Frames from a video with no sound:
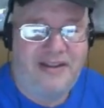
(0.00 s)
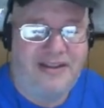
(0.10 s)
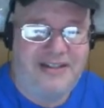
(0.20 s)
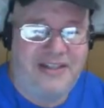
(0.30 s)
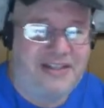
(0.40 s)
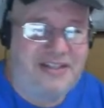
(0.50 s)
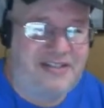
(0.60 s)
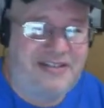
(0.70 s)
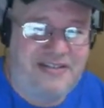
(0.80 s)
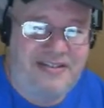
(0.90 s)
Just
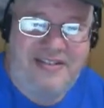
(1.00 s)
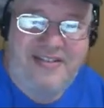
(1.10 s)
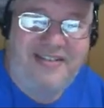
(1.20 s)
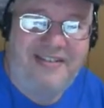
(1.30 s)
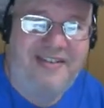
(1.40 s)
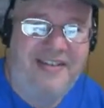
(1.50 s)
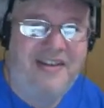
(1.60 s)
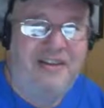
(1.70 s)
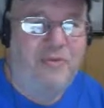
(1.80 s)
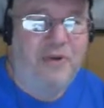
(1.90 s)

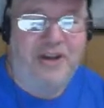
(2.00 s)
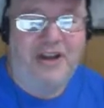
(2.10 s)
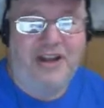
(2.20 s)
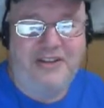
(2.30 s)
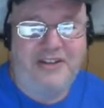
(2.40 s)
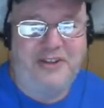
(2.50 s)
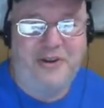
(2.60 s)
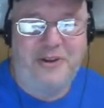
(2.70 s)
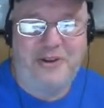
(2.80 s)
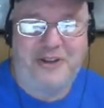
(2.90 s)
what I didn't
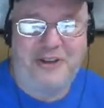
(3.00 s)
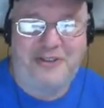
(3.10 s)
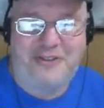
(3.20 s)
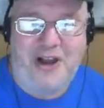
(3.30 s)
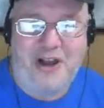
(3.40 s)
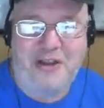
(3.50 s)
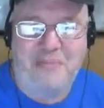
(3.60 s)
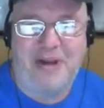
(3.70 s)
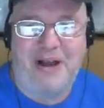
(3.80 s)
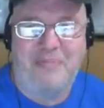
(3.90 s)
know you're going to talk
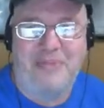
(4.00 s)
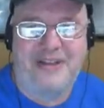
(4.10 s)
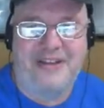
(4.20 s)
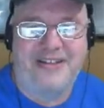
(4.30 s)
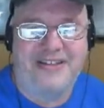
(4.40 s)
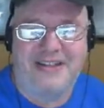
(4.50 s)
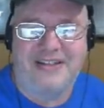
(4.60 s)
about because